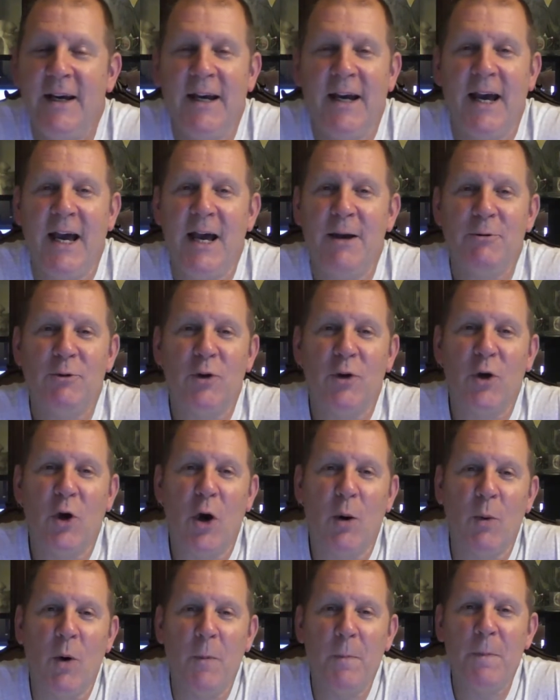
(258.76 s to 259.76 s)
Absolutely
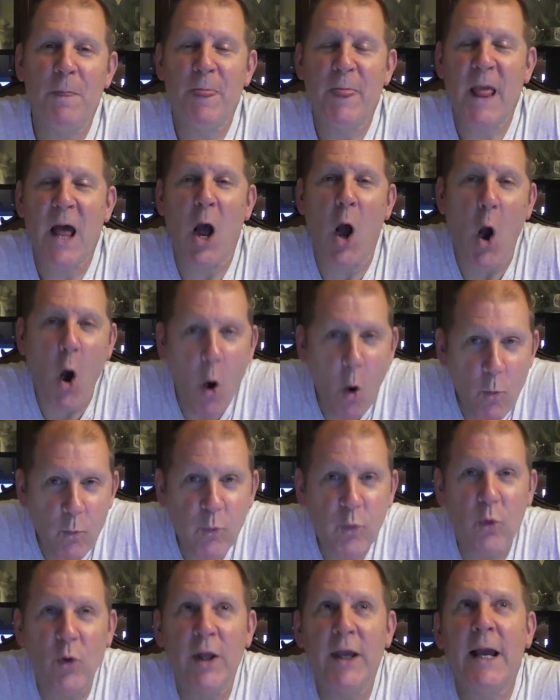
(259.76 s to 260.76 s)
horrible.
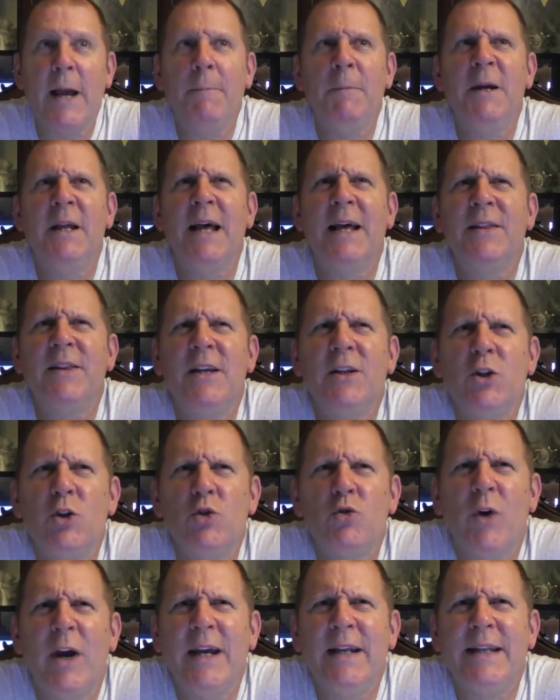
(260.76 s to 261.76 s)
Hopefully, I mean, I think the
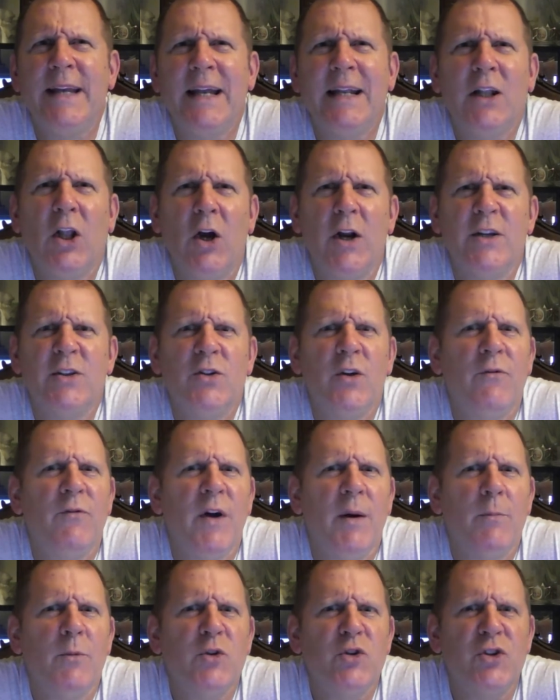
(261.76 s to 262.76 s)
trade deadline is
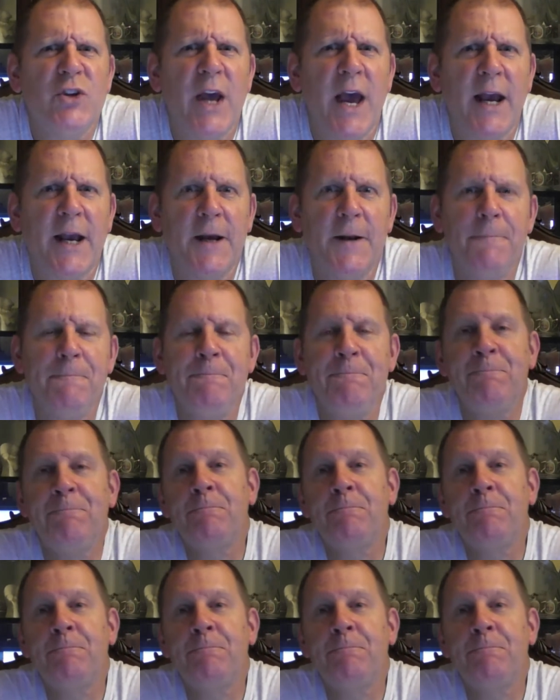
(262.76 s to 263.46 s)
November second.